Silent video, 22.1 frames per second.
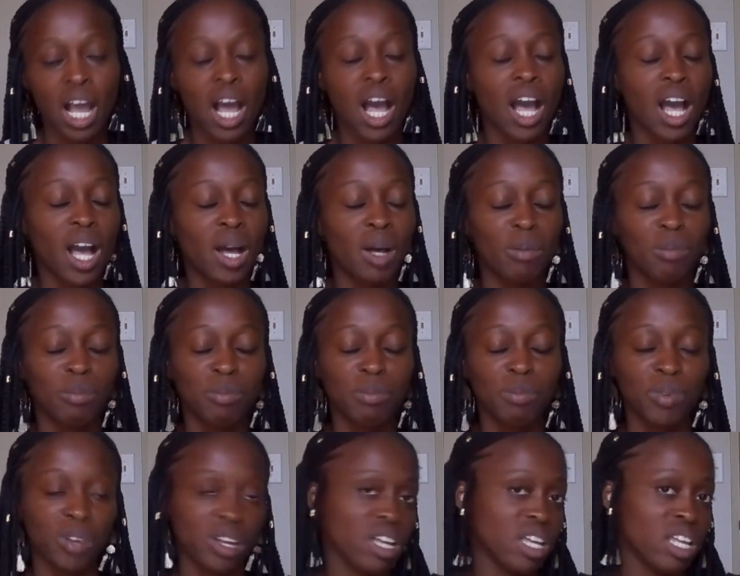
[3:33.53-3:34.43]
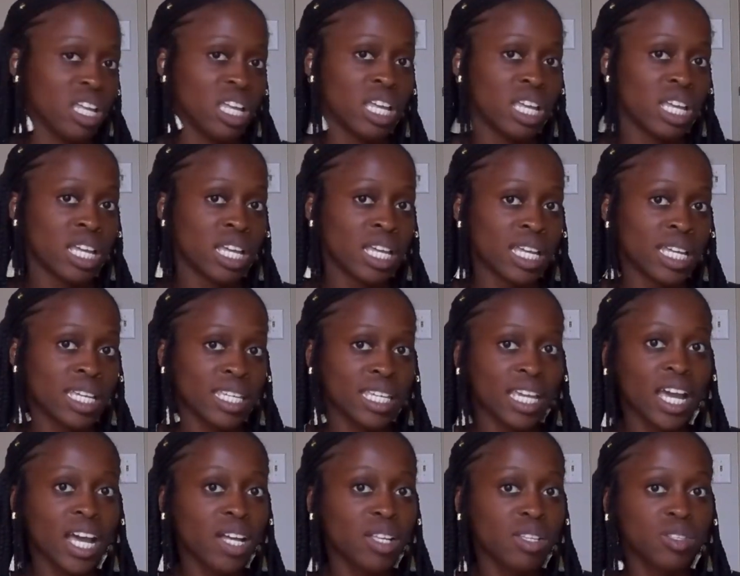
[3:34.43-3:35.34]
Um, but
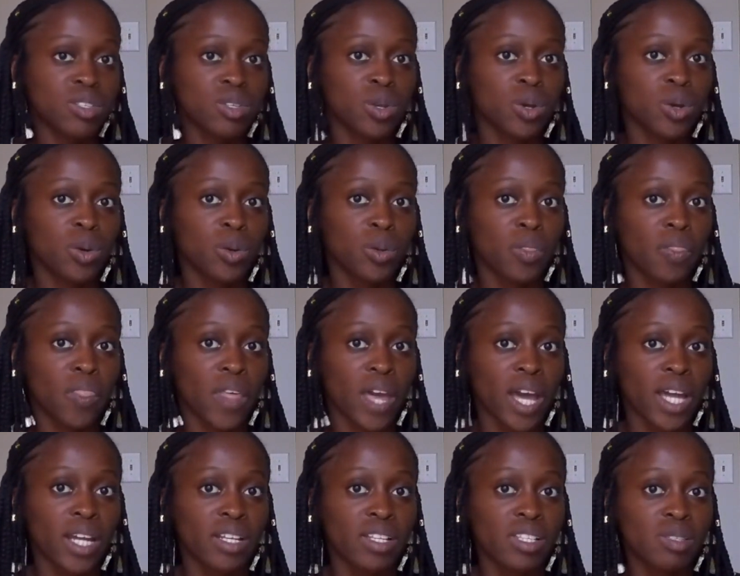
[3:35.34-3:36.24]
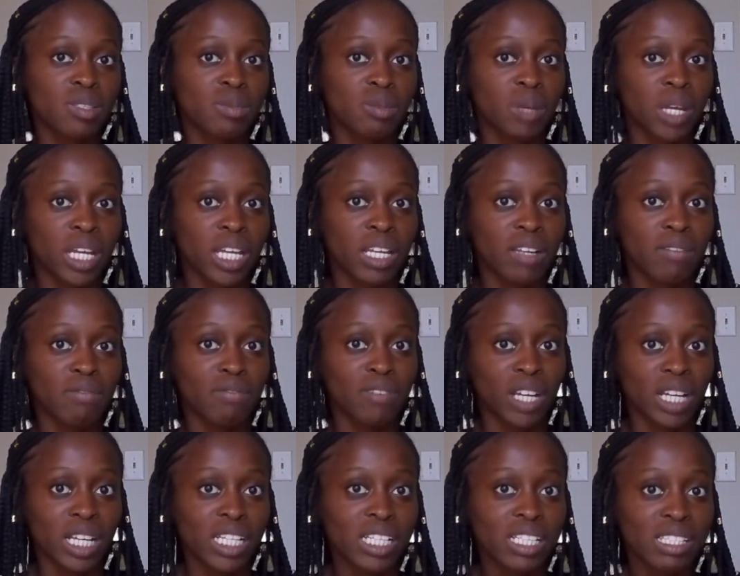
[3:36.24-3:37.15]
yeah, so that is my
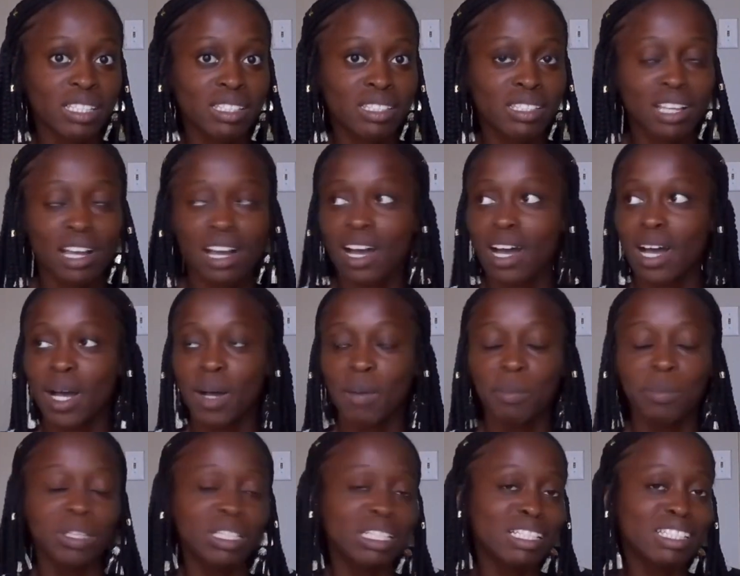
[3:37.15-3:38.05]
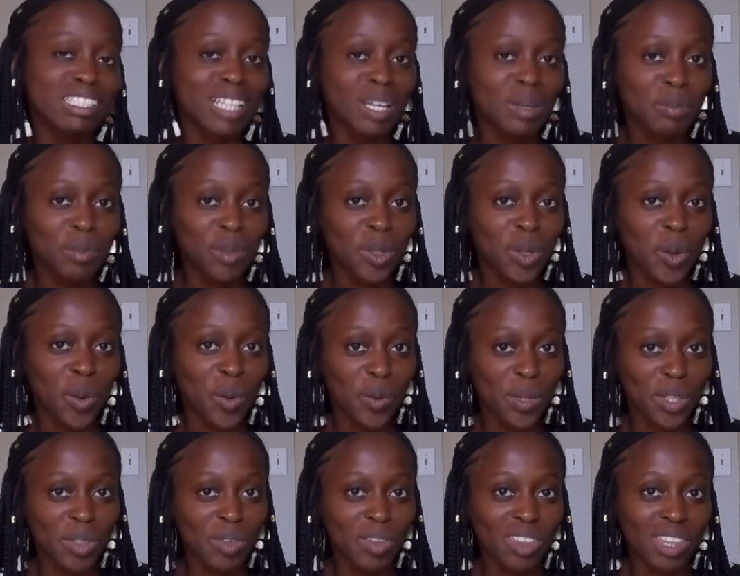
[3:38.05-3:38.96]
advice. Um, please let me know
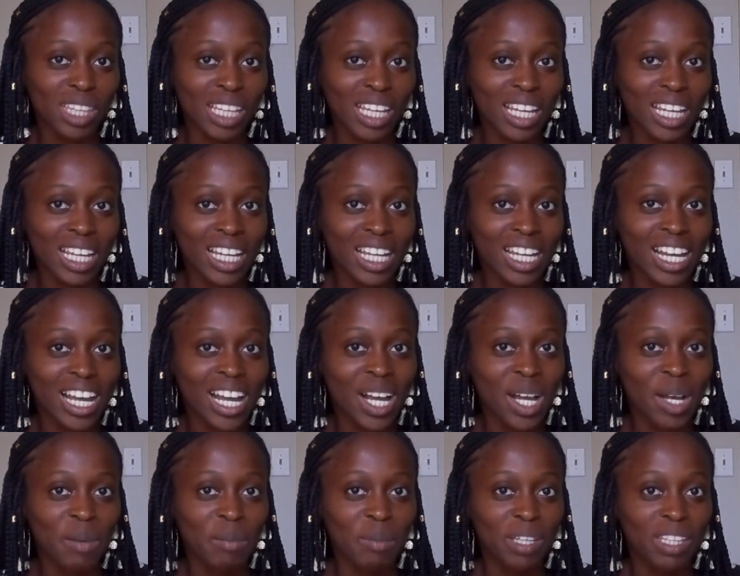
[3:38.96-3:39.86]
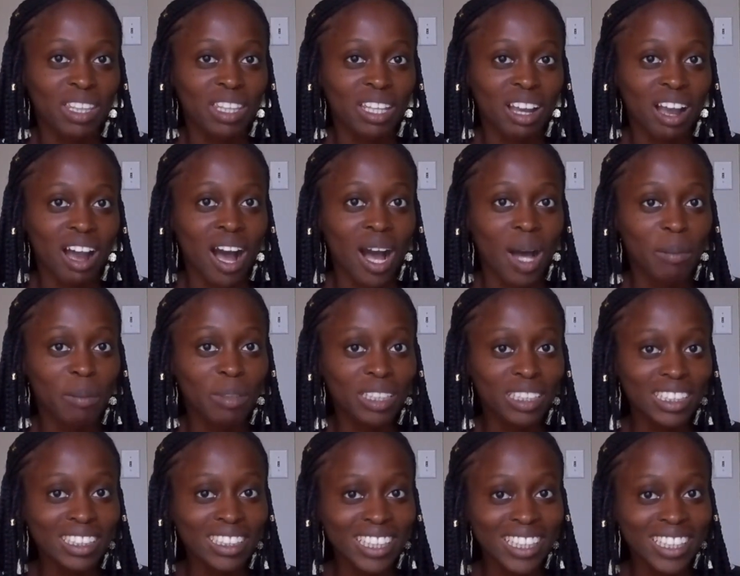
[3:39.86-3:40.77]
what you think um, in the
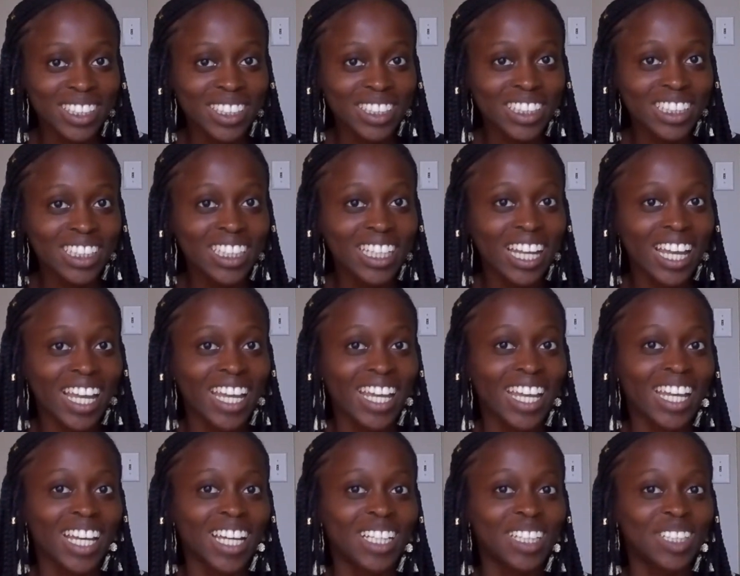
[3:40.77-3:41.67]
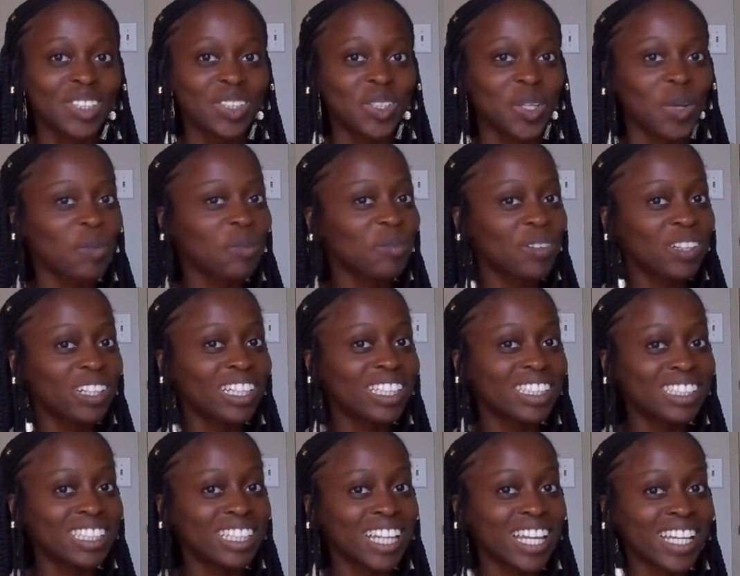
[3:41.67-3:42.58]
comment section, and don't
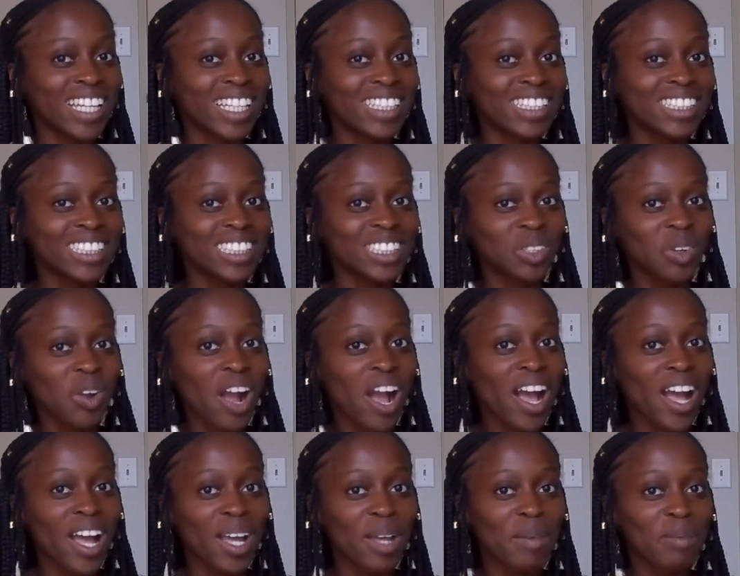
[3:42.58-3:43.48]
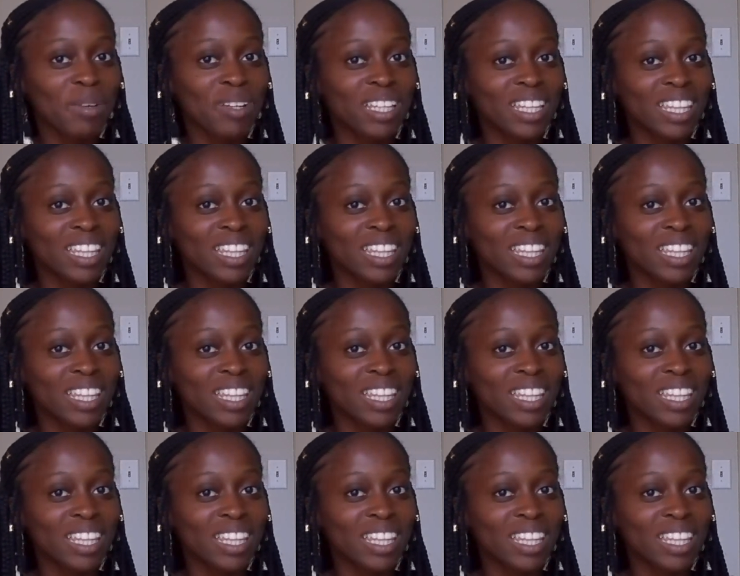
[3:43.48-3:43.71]
forget to like and subscribe.